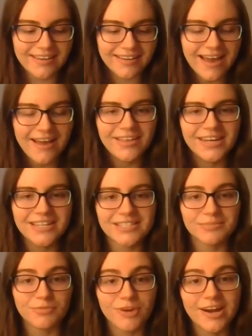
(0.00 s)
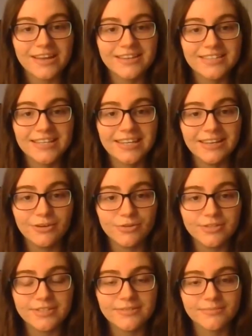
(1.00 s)
Kaladin's brand
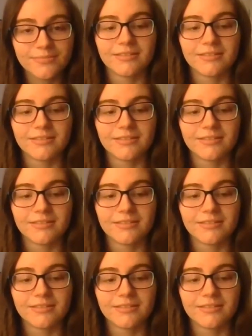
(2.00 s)
heals